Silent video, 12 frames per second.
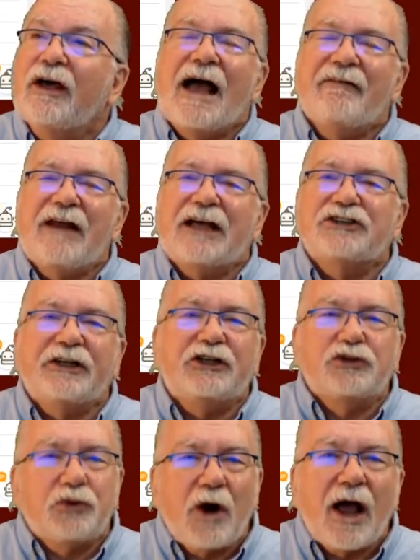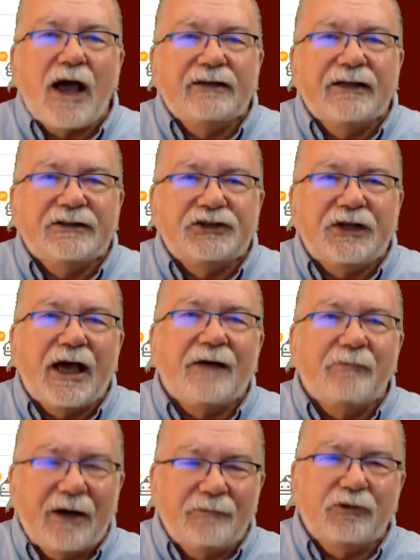I haven't actually tried this
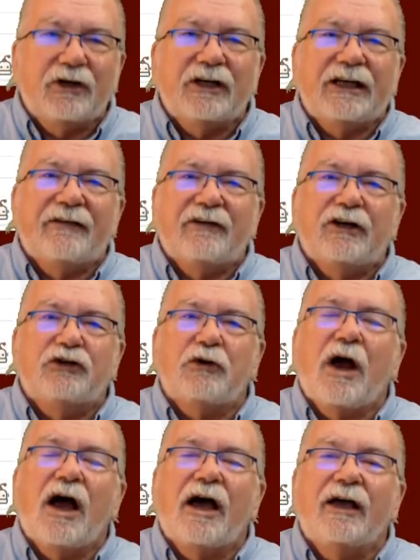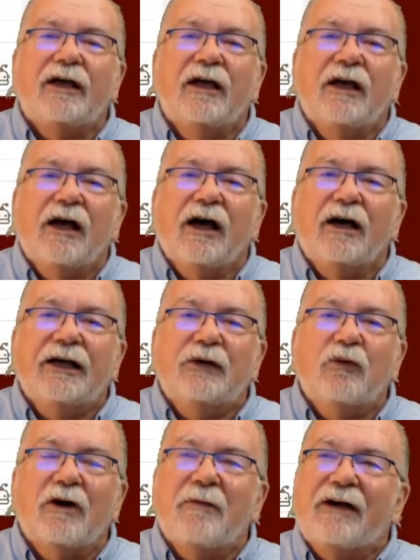yet, but I'm going to give it a try
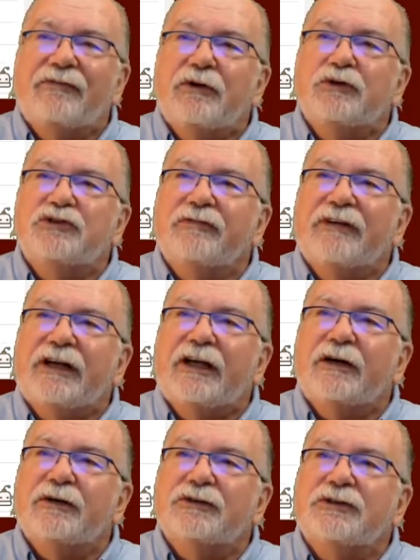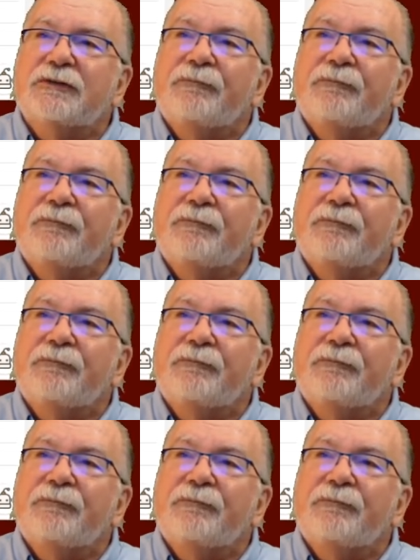in one of my future videos.